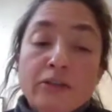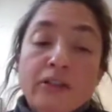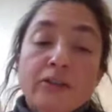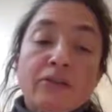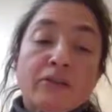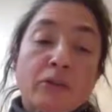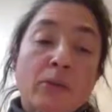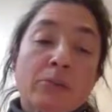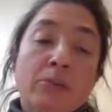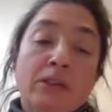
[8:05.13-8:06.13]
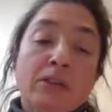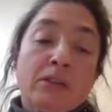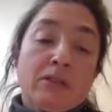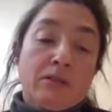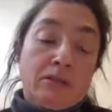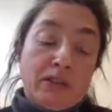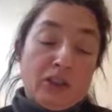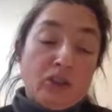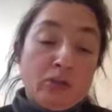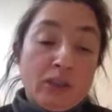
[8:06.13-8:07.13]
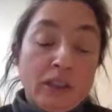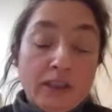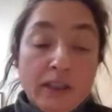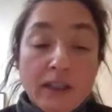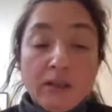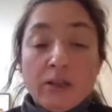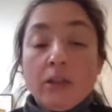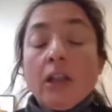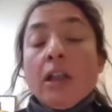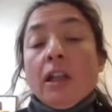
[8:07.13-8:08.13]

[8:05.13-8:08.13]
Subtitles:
the formamidinium cation,